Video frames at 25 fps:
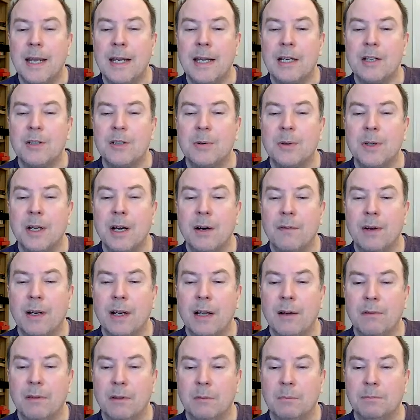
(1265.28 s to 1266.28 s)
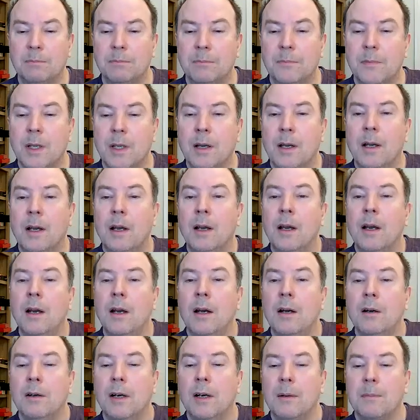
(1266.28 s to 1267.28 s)
take it to another level.
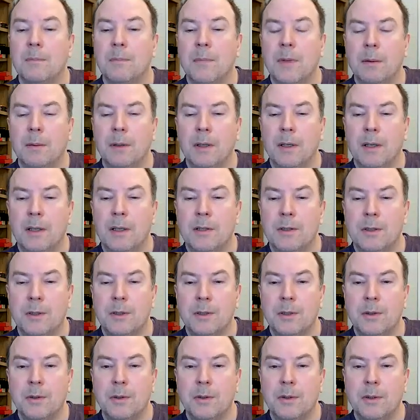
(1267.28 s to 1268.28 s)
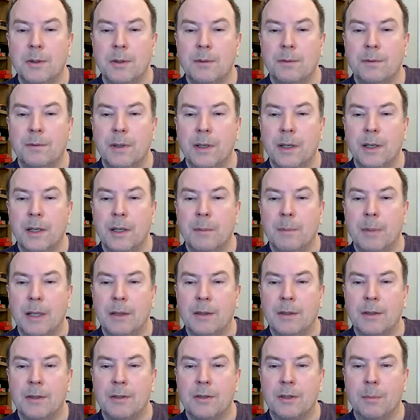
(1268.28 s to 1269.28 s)
Right, I'm going to find the
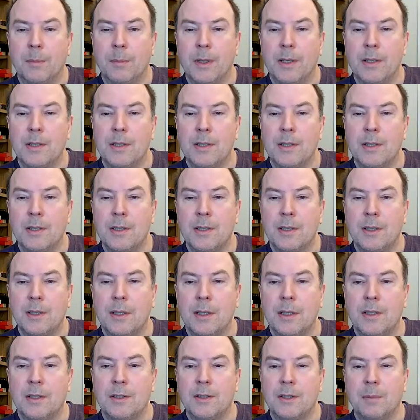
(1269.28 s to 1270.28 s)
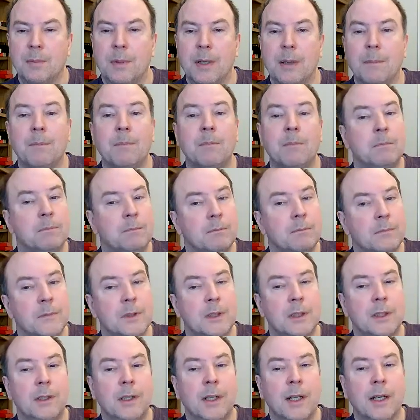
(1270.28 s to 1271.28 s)
button to stop this and stop it.
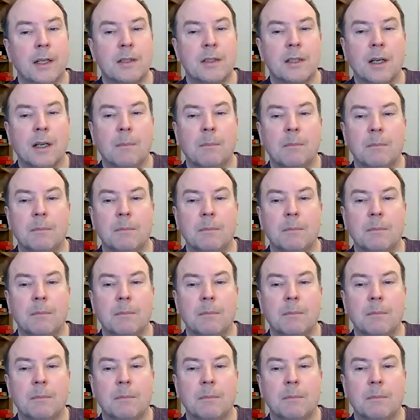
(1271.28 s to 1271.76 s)
See you next